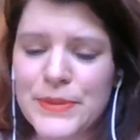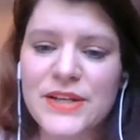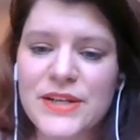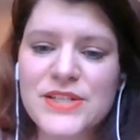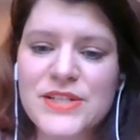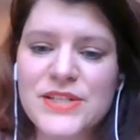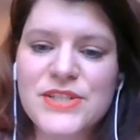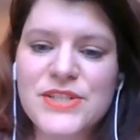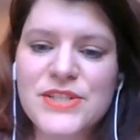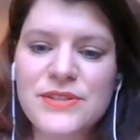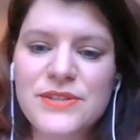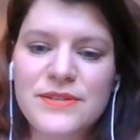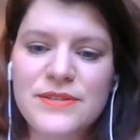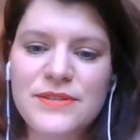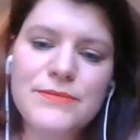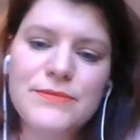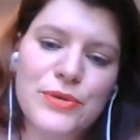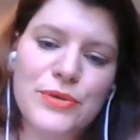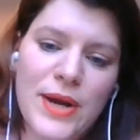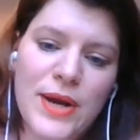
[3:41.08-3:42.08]
because
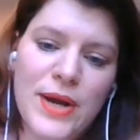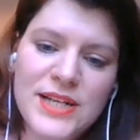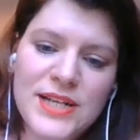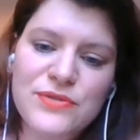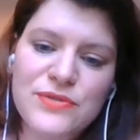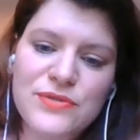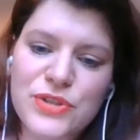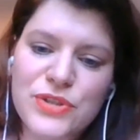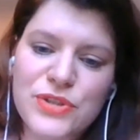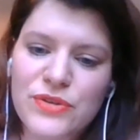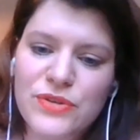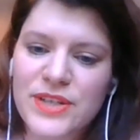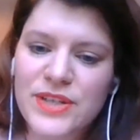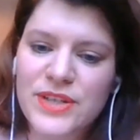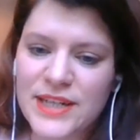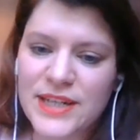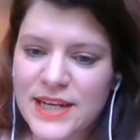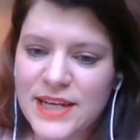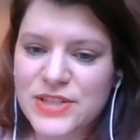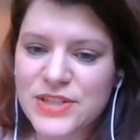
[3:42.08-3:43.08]
the rights of
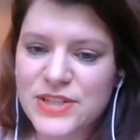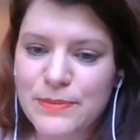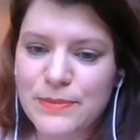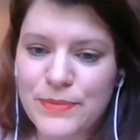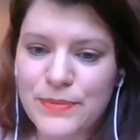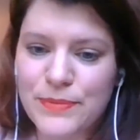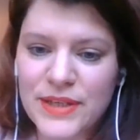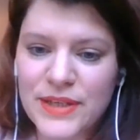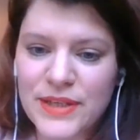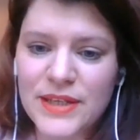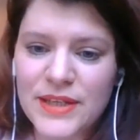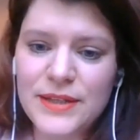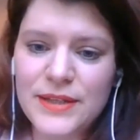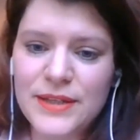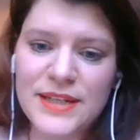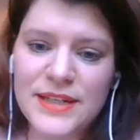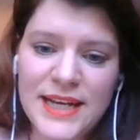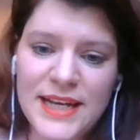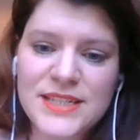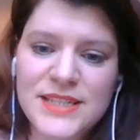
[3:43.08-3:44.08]
children can actually
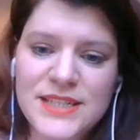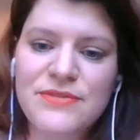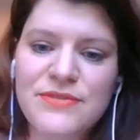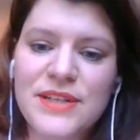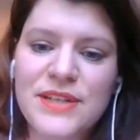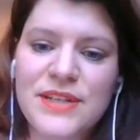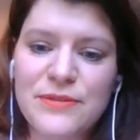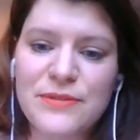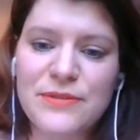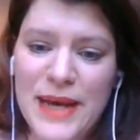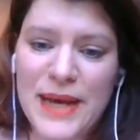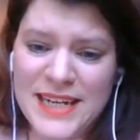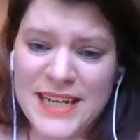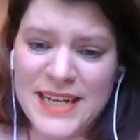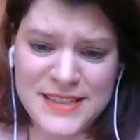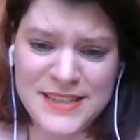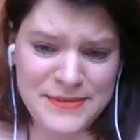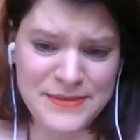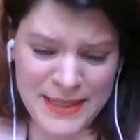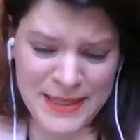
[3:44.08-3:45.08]
be negatively
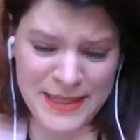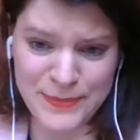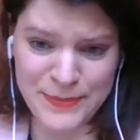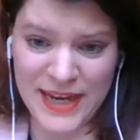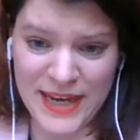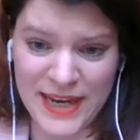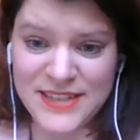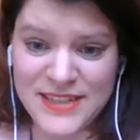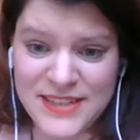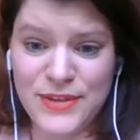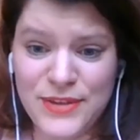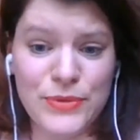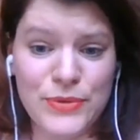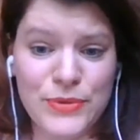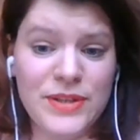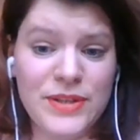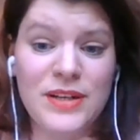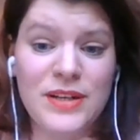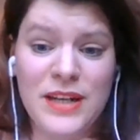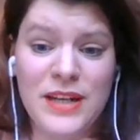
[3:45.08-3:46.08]
impacted
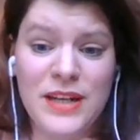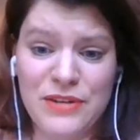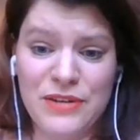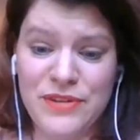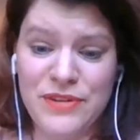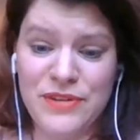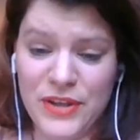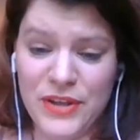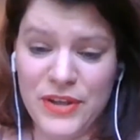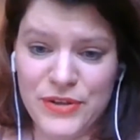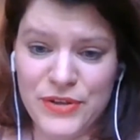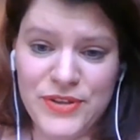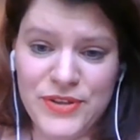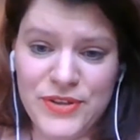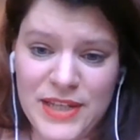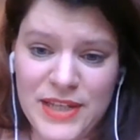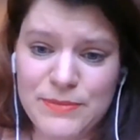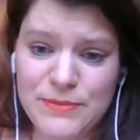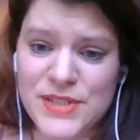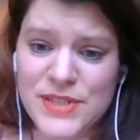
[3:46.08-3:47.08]
through a lot of other
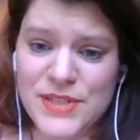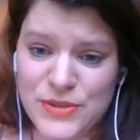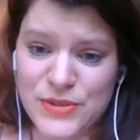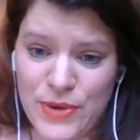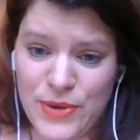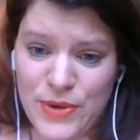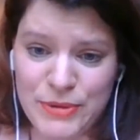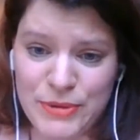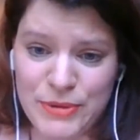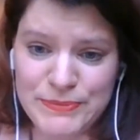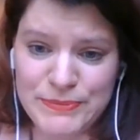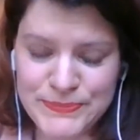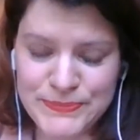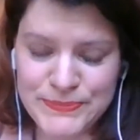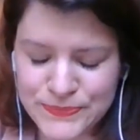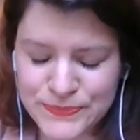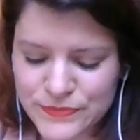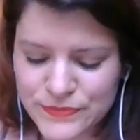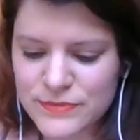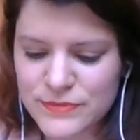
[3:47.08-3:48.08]
themes as well.
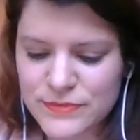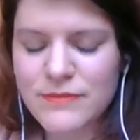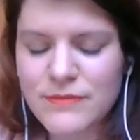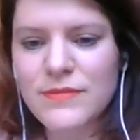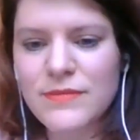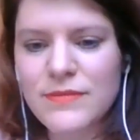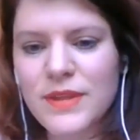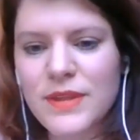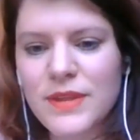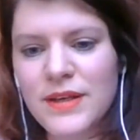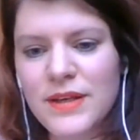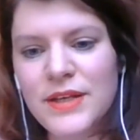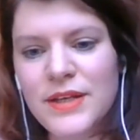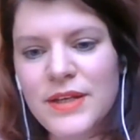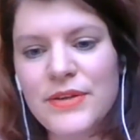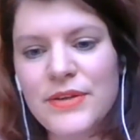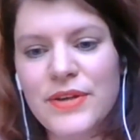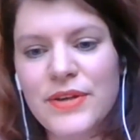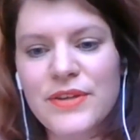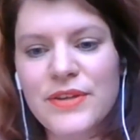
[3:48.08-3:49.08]

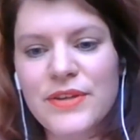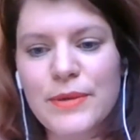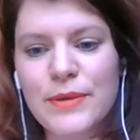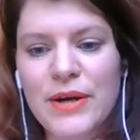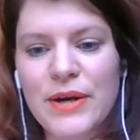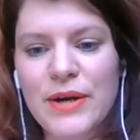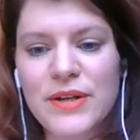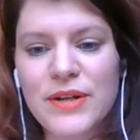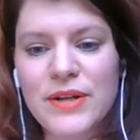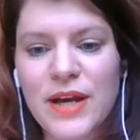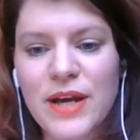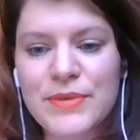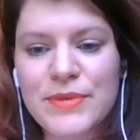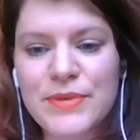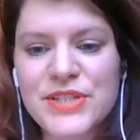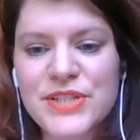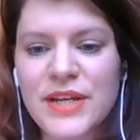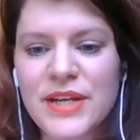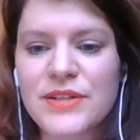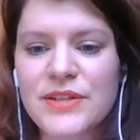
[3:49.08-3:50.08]
You can think about
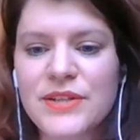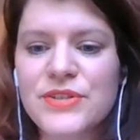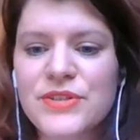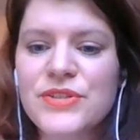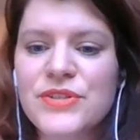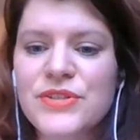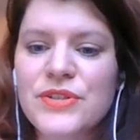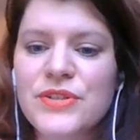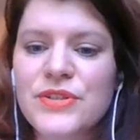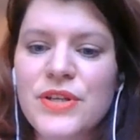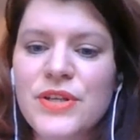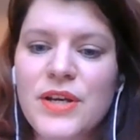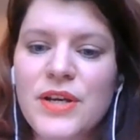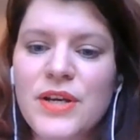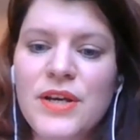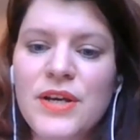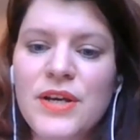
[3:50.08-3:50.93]
climate change,